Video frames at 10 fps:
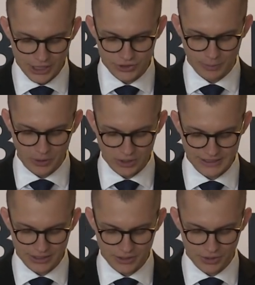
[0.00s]
So Paul
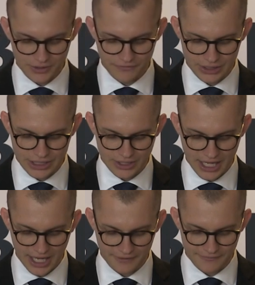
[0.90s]
stayed in Corinth for a year and a
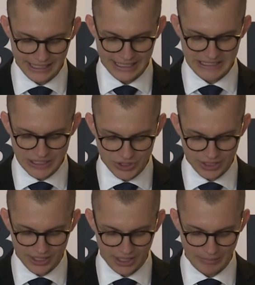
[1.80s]
half,
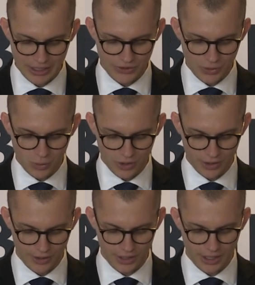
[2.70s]
teaching them the
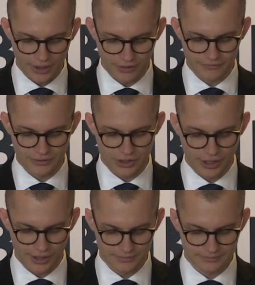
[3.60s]
word of
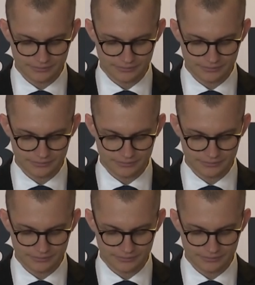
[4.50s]
God.